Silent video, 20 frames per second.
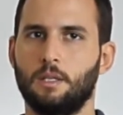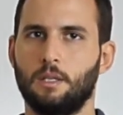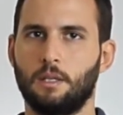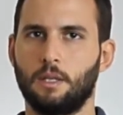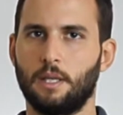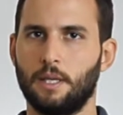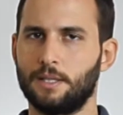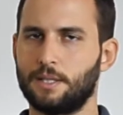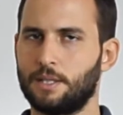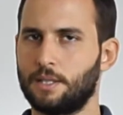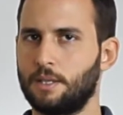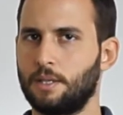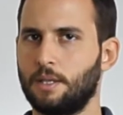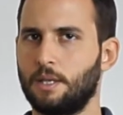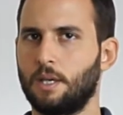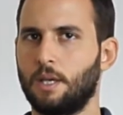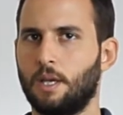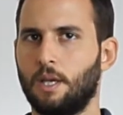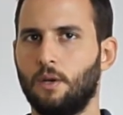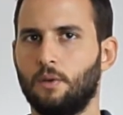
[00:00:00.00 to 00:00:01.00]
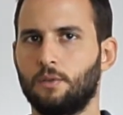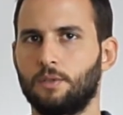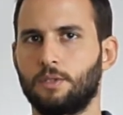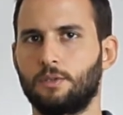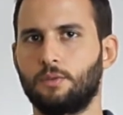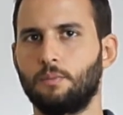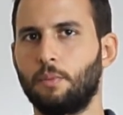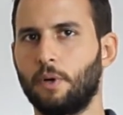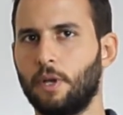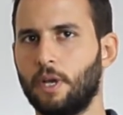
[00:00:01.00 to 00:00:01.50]
Thus, in order
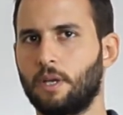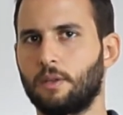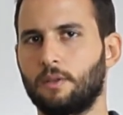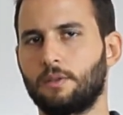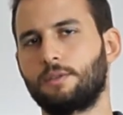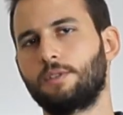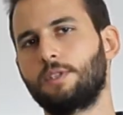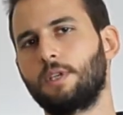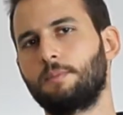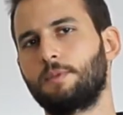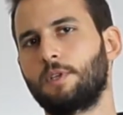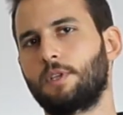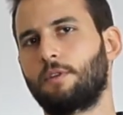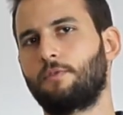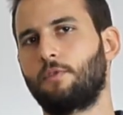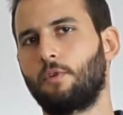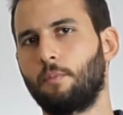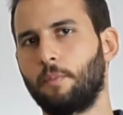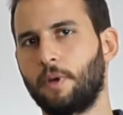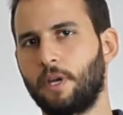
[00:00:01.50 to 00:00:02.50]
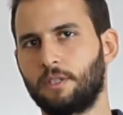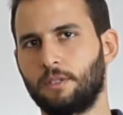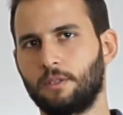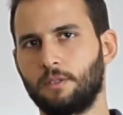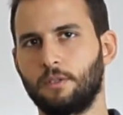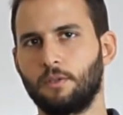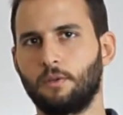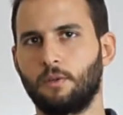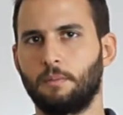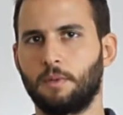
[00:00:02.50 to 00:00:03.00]
to break the chips that are formed
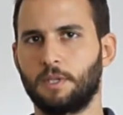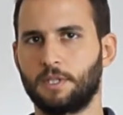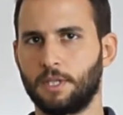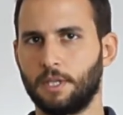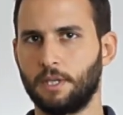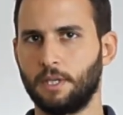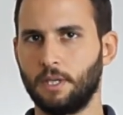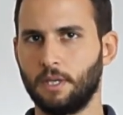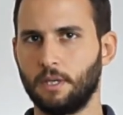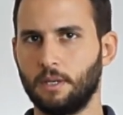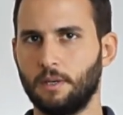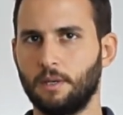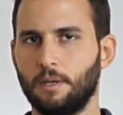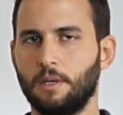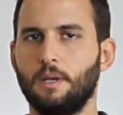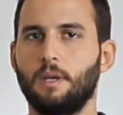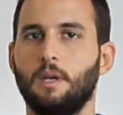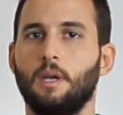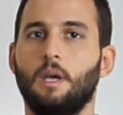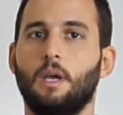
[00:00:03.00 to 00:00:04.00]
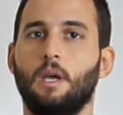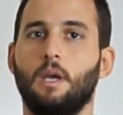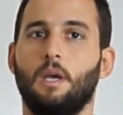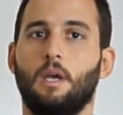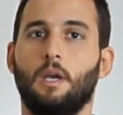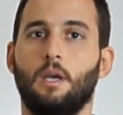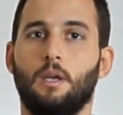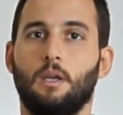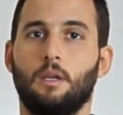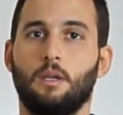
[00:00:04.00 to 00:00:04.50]
during machining,
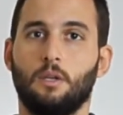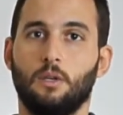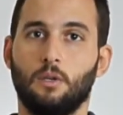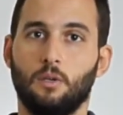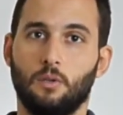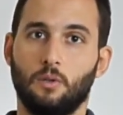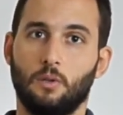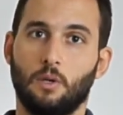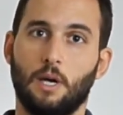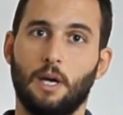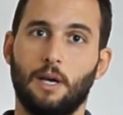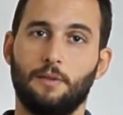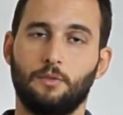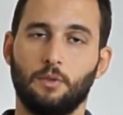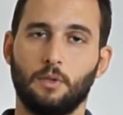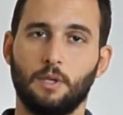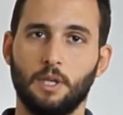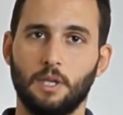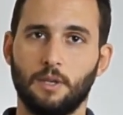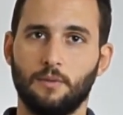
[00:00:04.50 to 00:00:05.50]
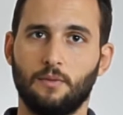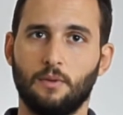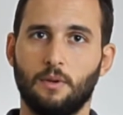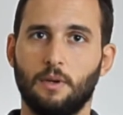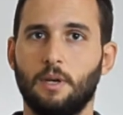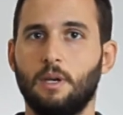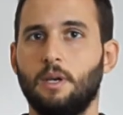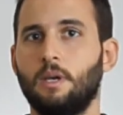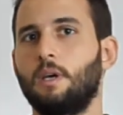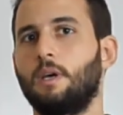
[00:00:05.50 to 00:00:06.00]
you have to give
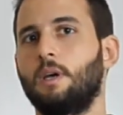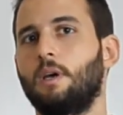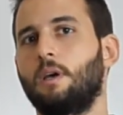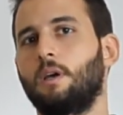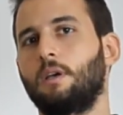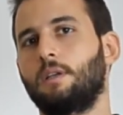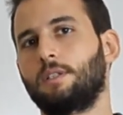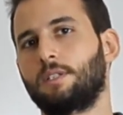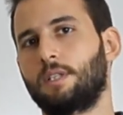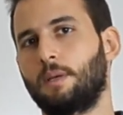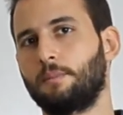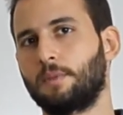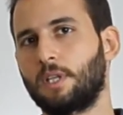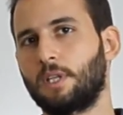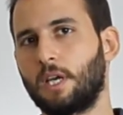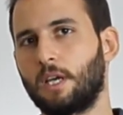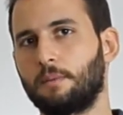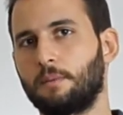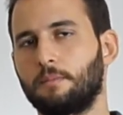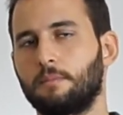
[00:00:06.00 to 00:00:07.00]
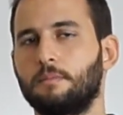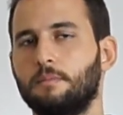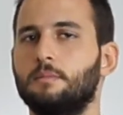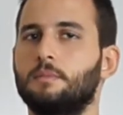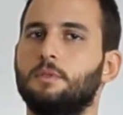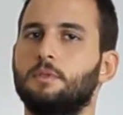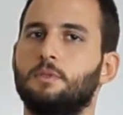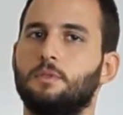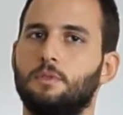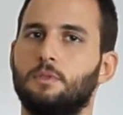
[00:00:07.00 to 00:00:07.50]
some time
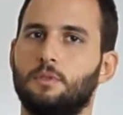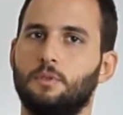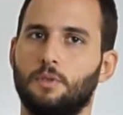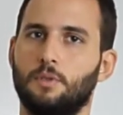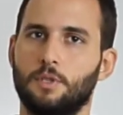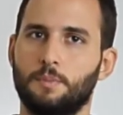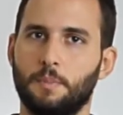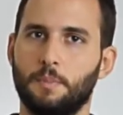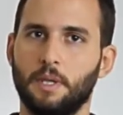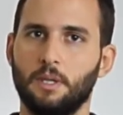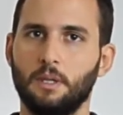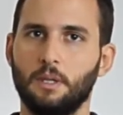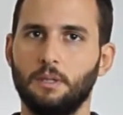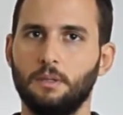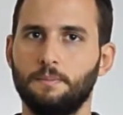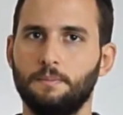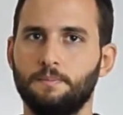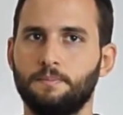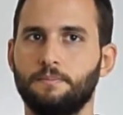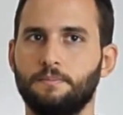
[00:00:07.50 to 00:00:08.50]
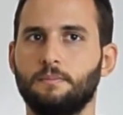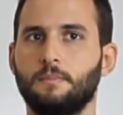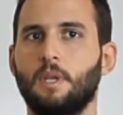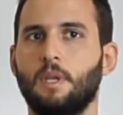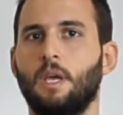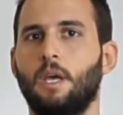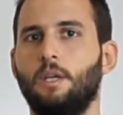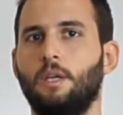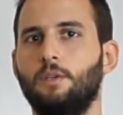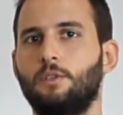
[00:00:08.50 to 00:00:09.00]
to the spindle
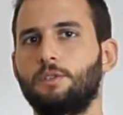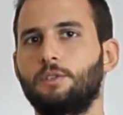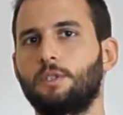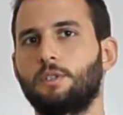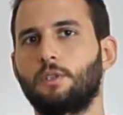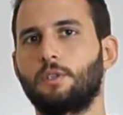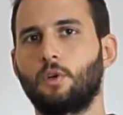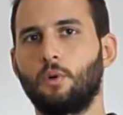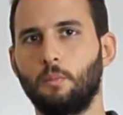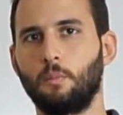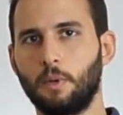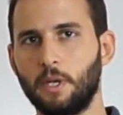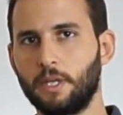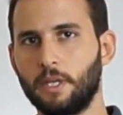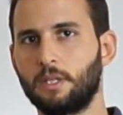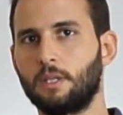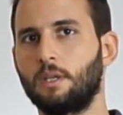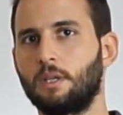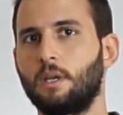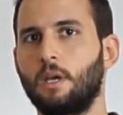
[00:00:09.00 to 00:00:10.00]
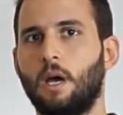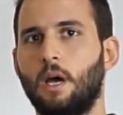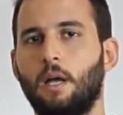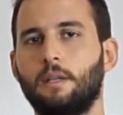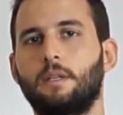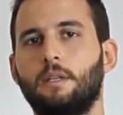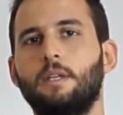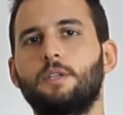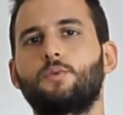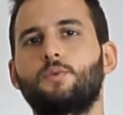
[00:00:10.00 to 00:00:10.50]
in order to complete
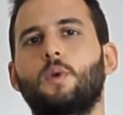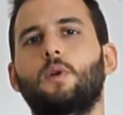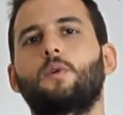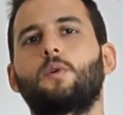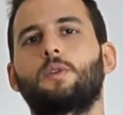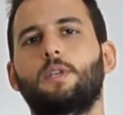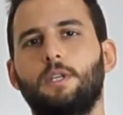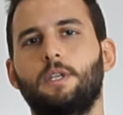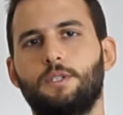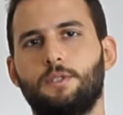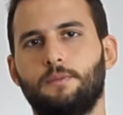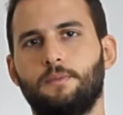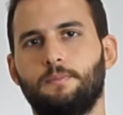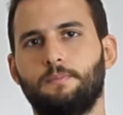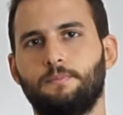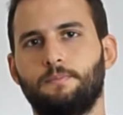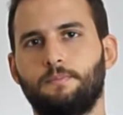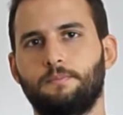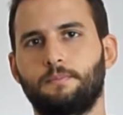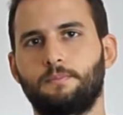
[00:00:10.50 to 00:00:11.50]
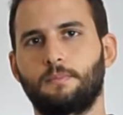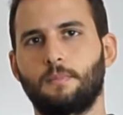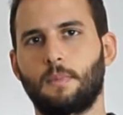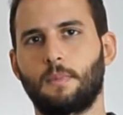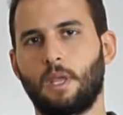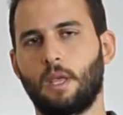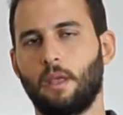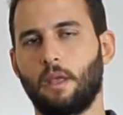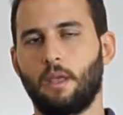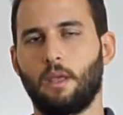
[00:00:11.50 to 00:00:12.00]
at least one rotation.
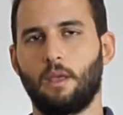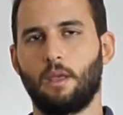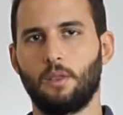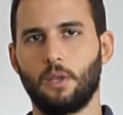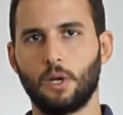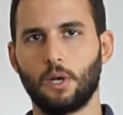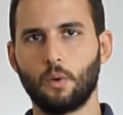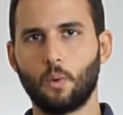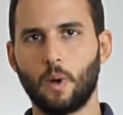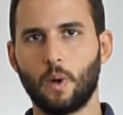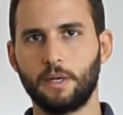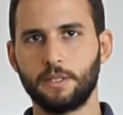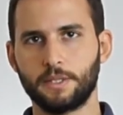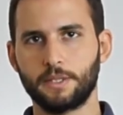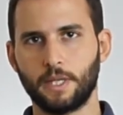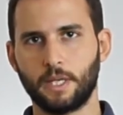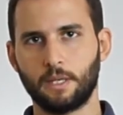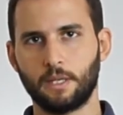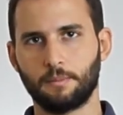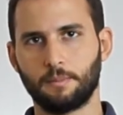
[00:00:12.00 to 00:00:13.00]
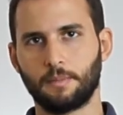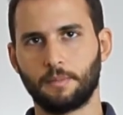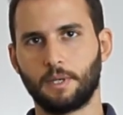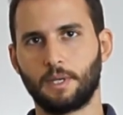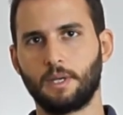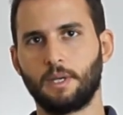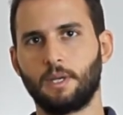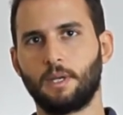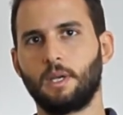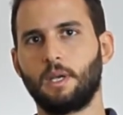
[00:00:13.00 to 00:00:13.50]
The required time
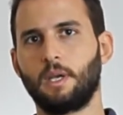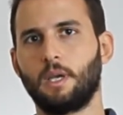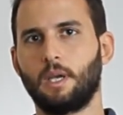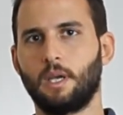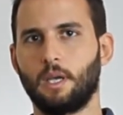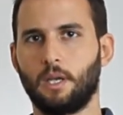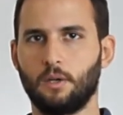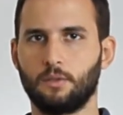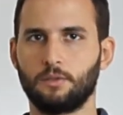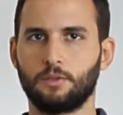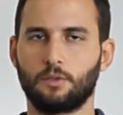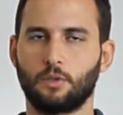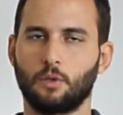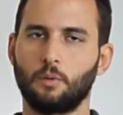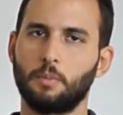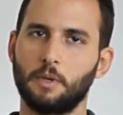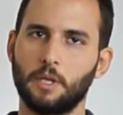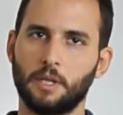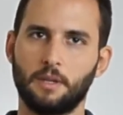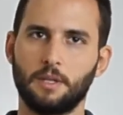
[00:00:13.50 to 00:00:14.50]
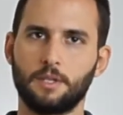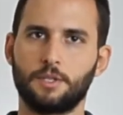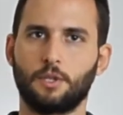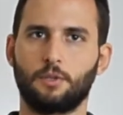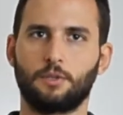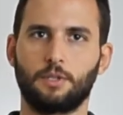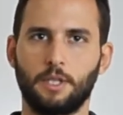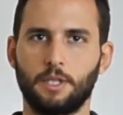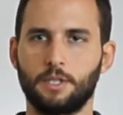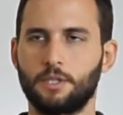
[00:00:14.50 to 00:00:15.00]
in order to complete this
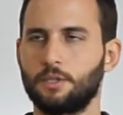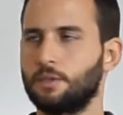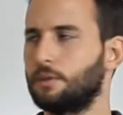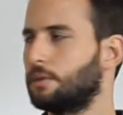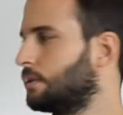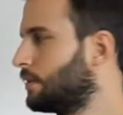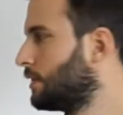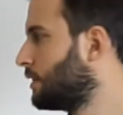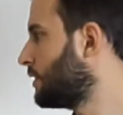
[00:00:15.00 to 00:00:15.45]
rotation